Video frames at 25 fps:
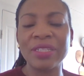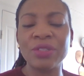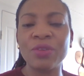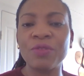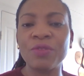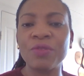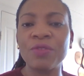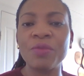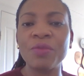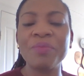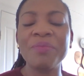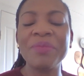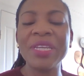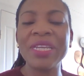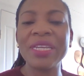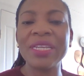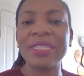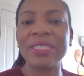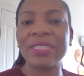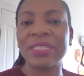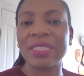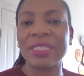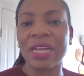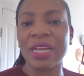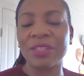So for me,
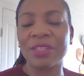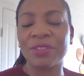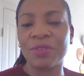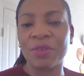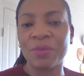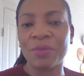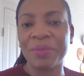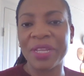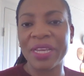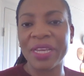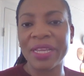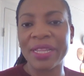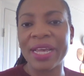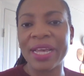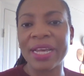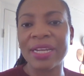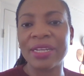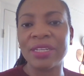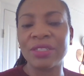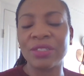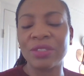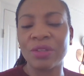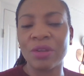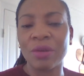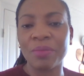it starts from there. That
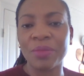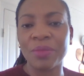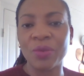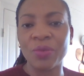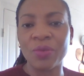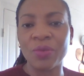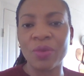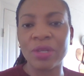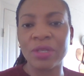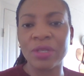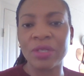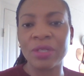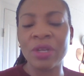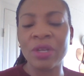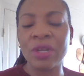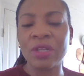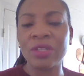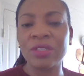is number one.